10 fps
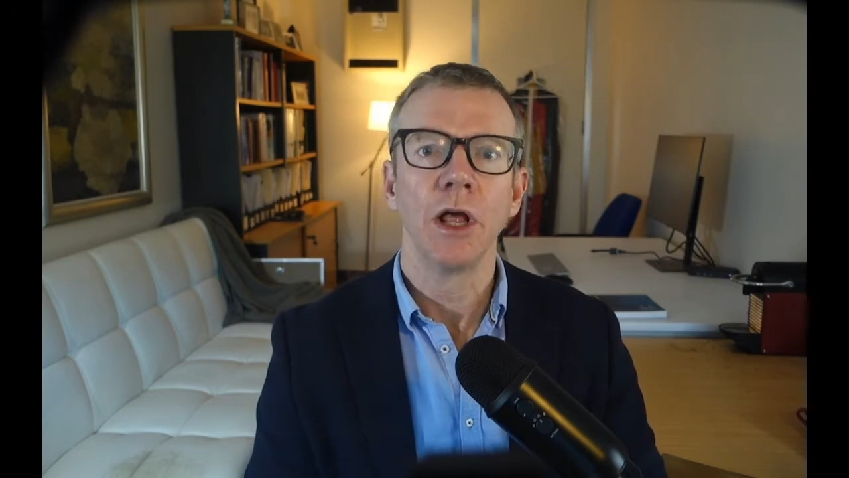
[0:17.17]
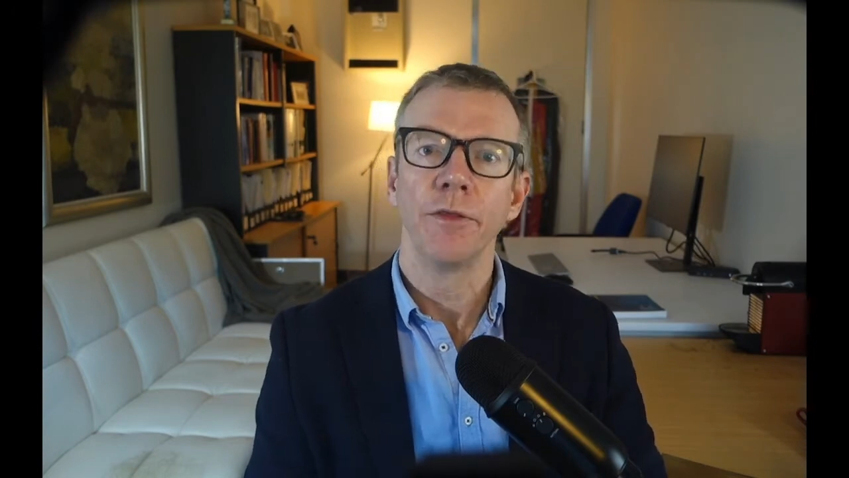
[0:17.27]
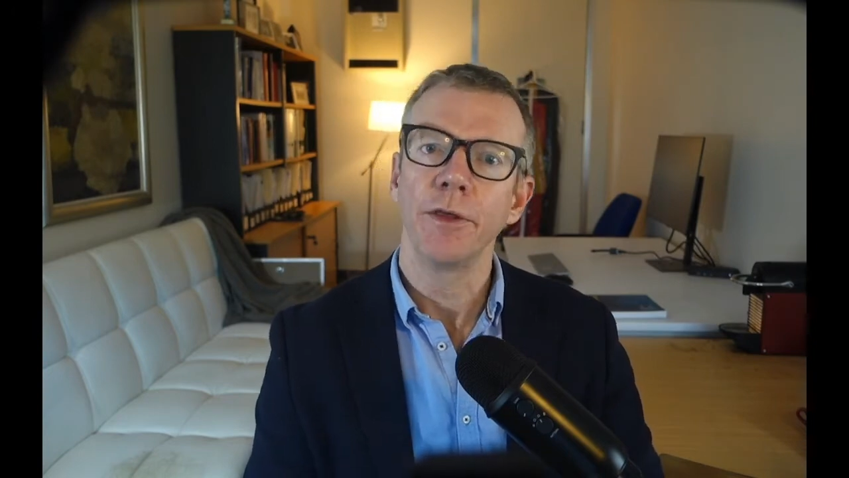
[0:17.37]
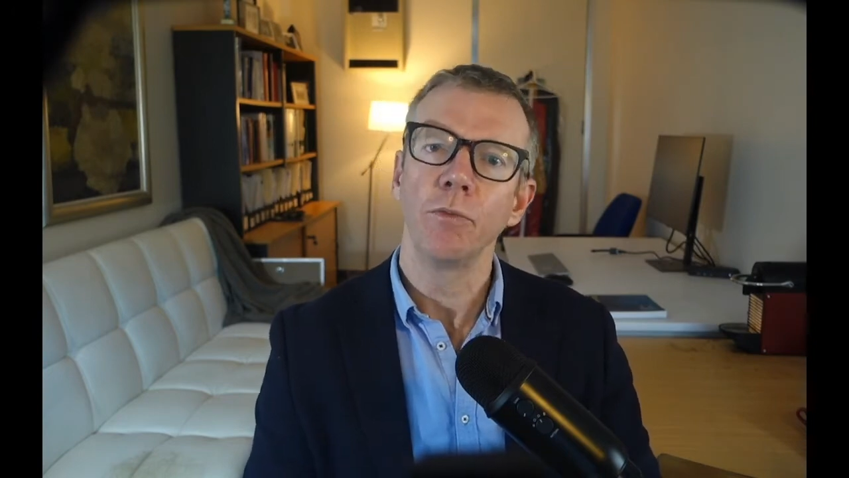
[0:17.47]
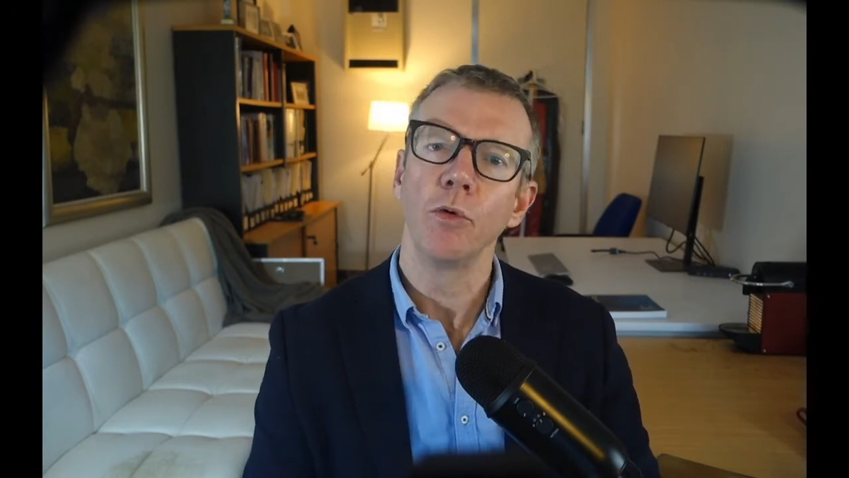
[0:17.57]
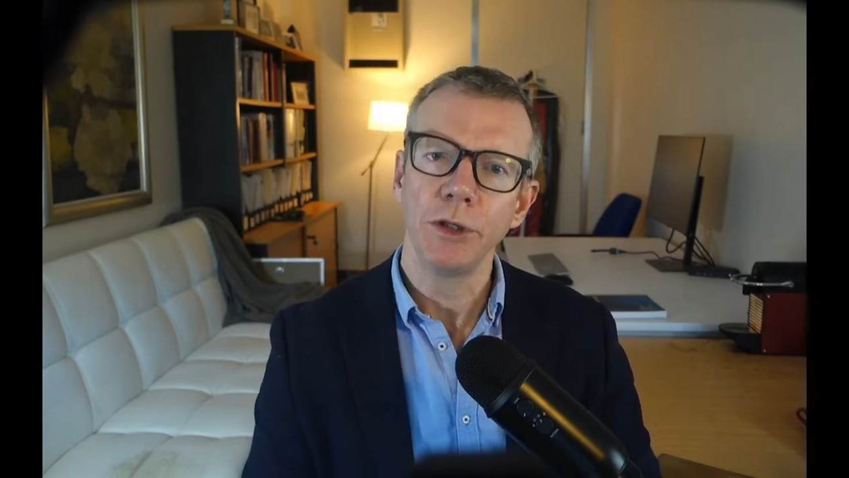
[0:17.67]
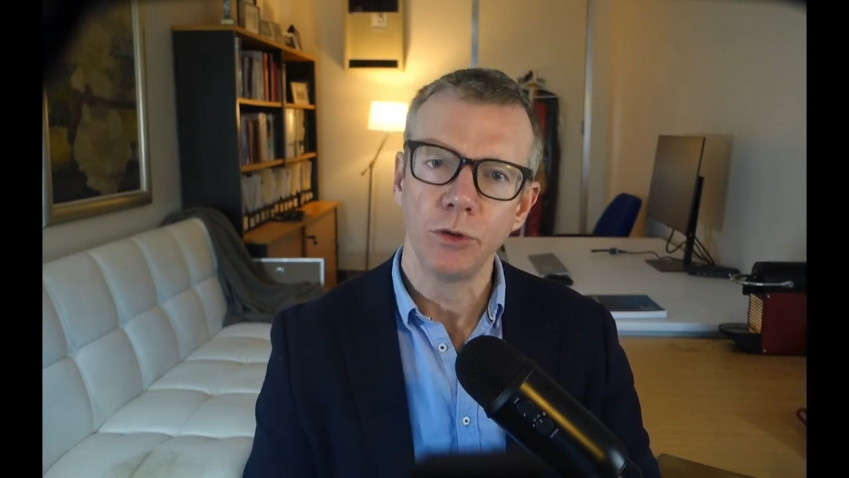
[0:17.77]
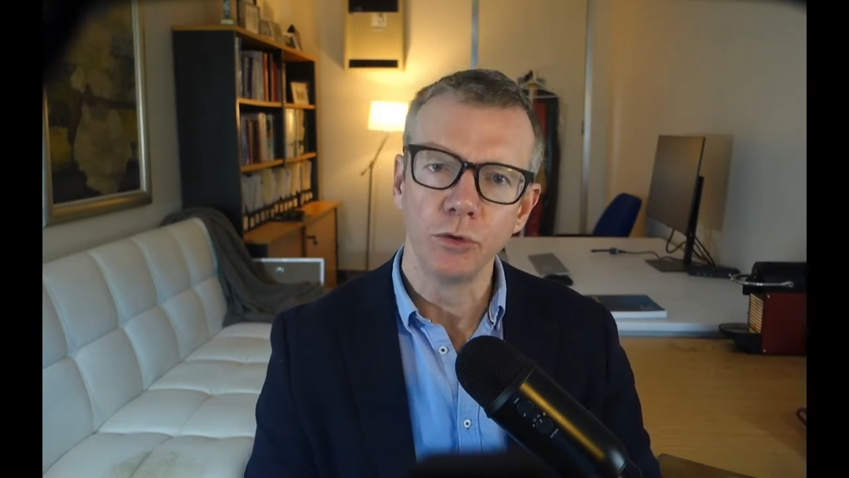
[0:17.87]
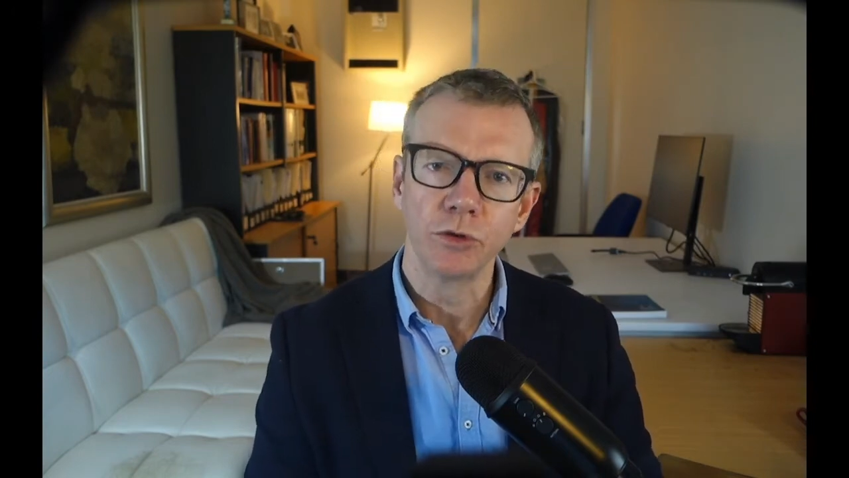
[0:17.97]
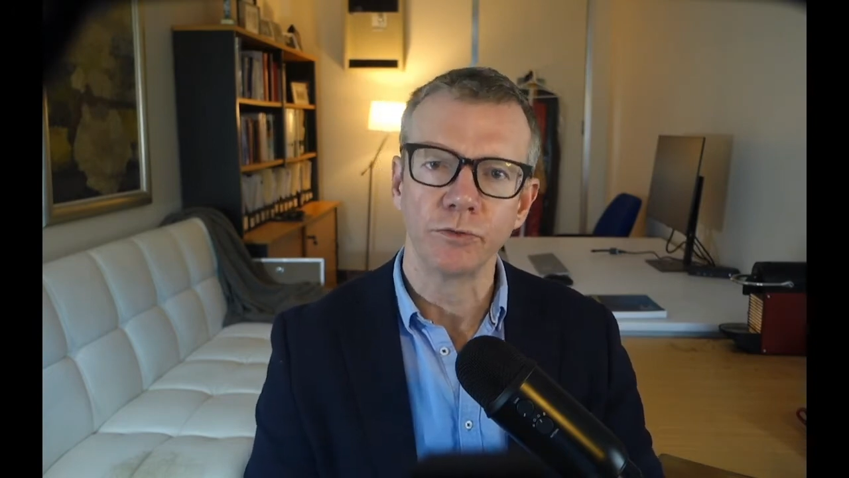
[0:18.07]
that will be
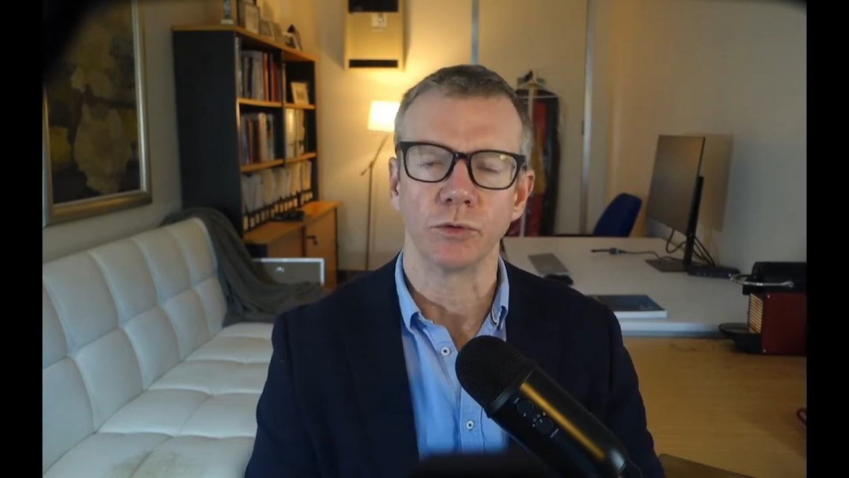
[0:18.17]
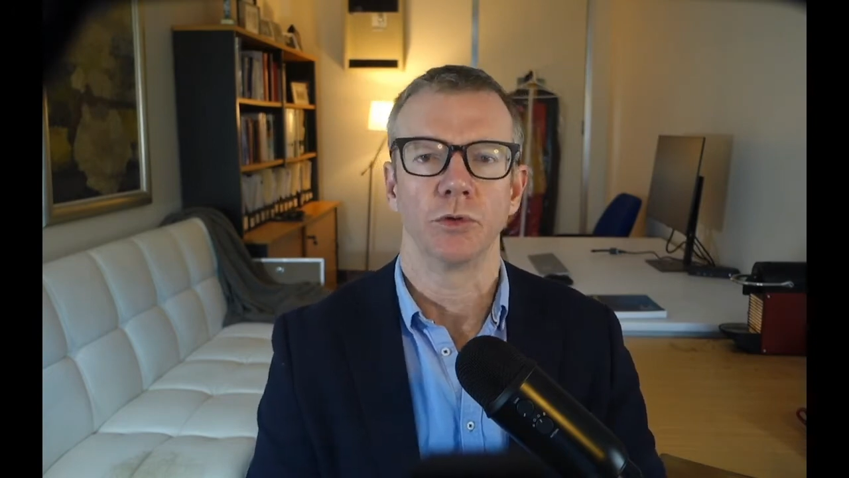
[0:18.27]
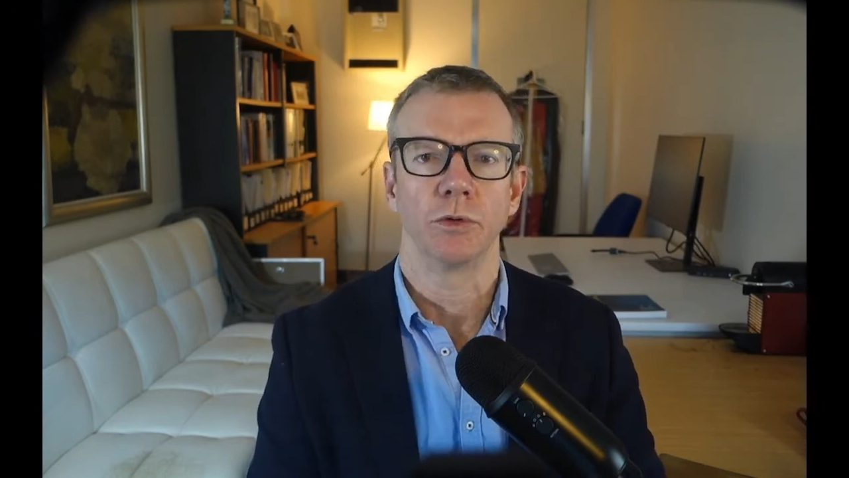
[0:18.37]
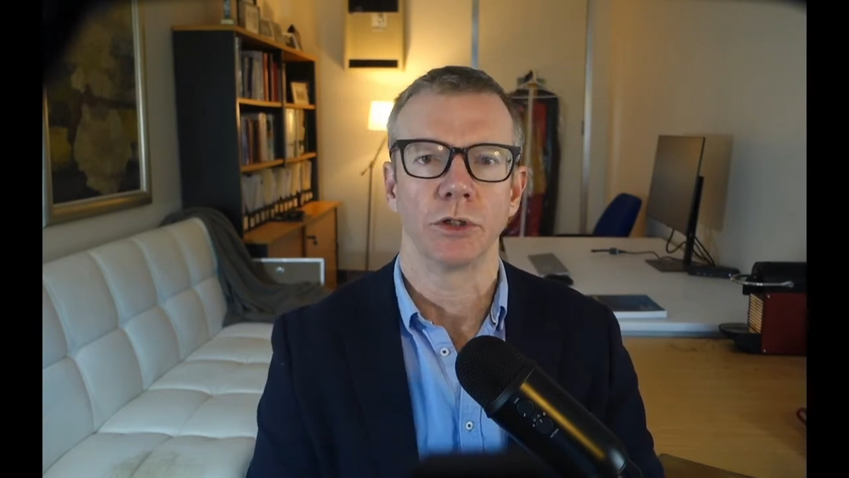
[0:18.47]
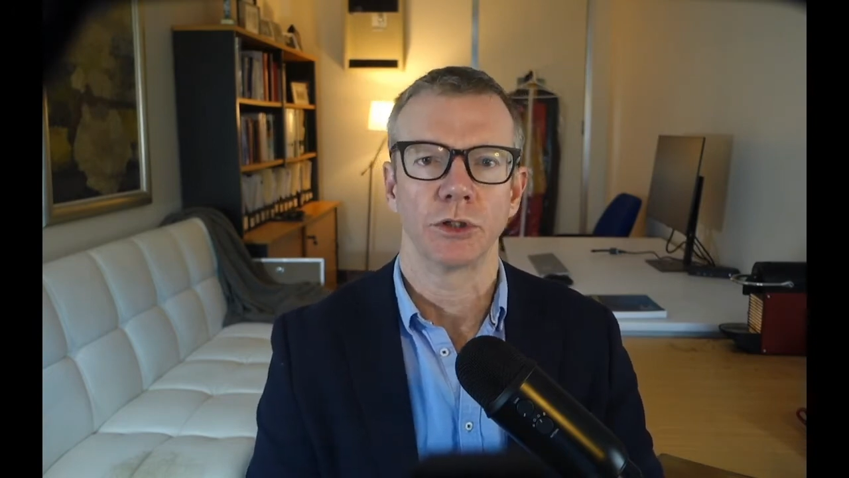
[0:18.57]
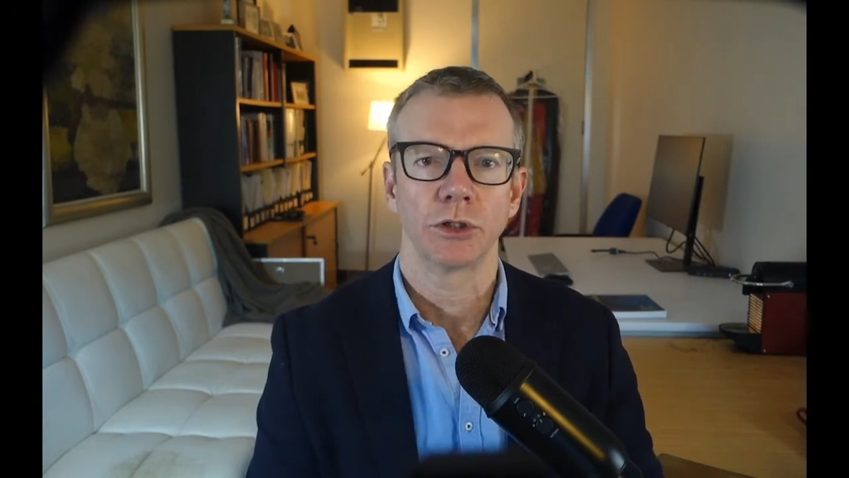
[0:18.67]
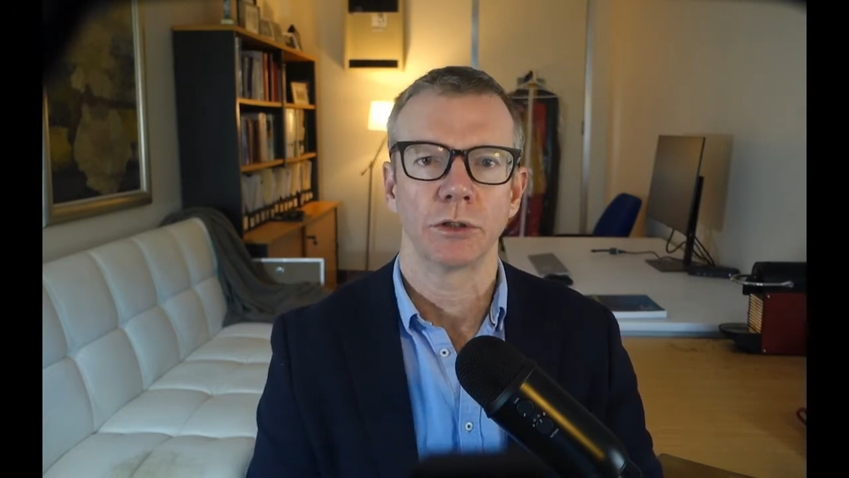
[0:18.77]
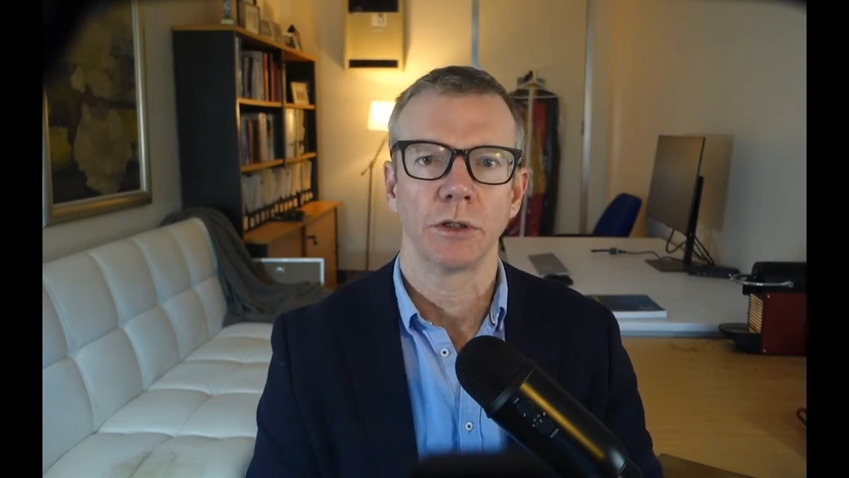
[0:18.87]
useful to us.